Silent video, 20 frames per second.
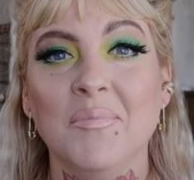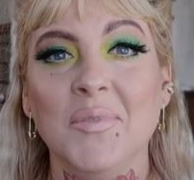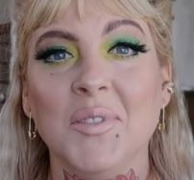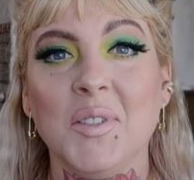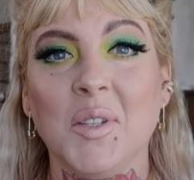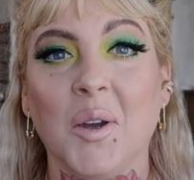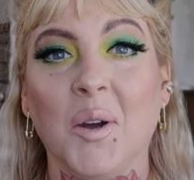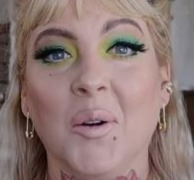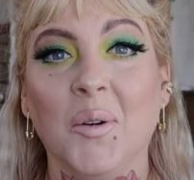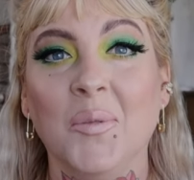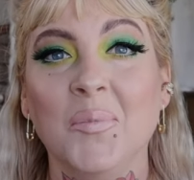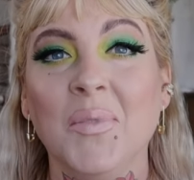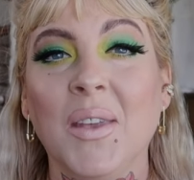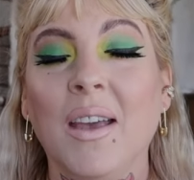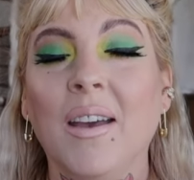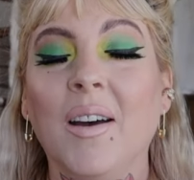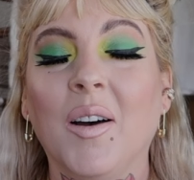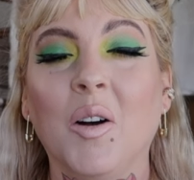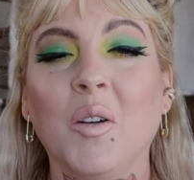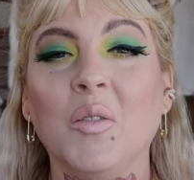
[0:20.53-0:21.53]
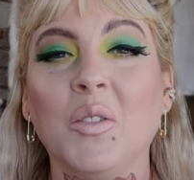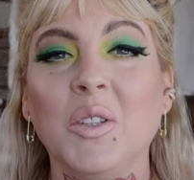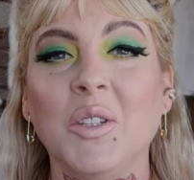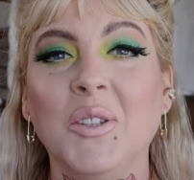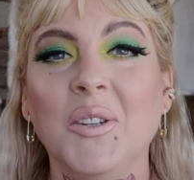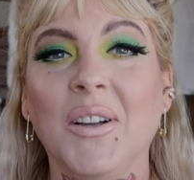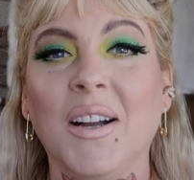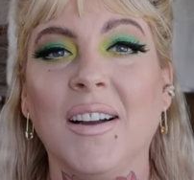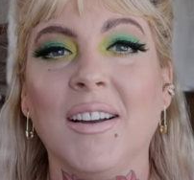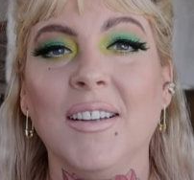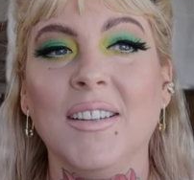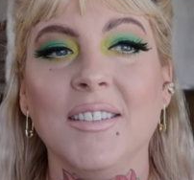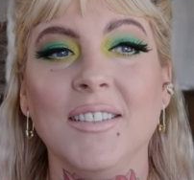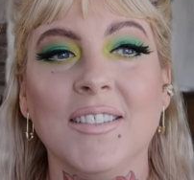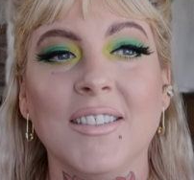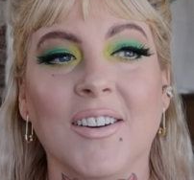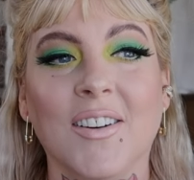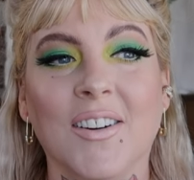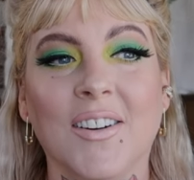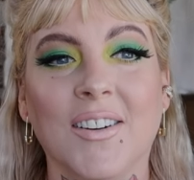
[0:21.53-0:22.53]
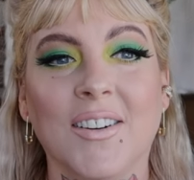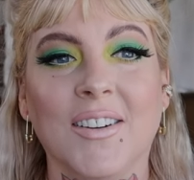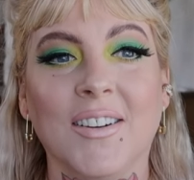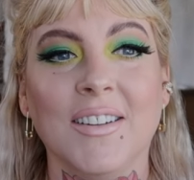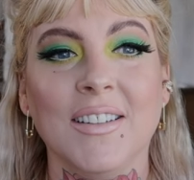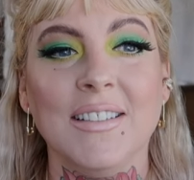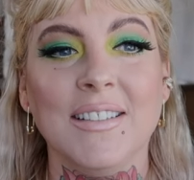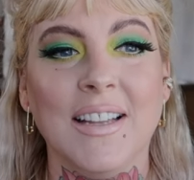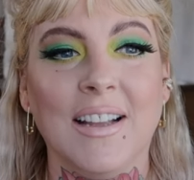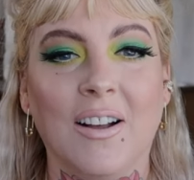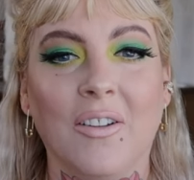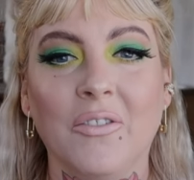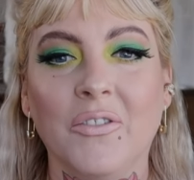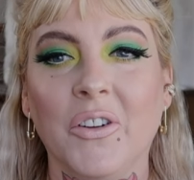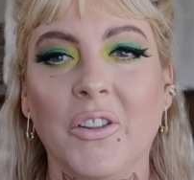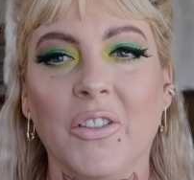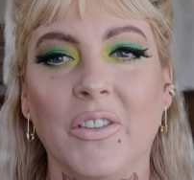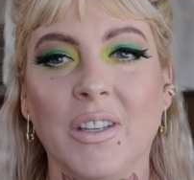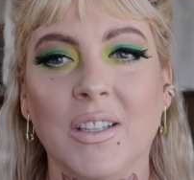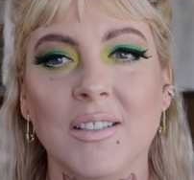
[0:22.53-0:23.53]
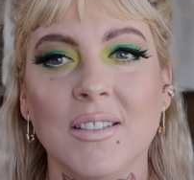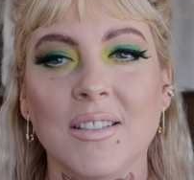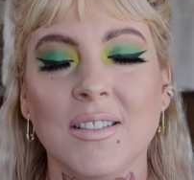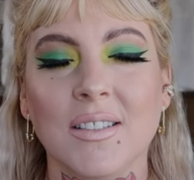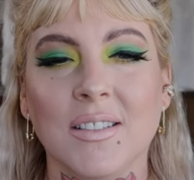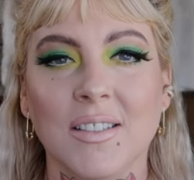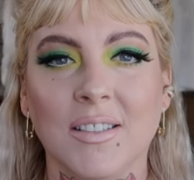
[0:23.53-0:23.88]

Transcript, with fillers: So hopefully you guys are down for this.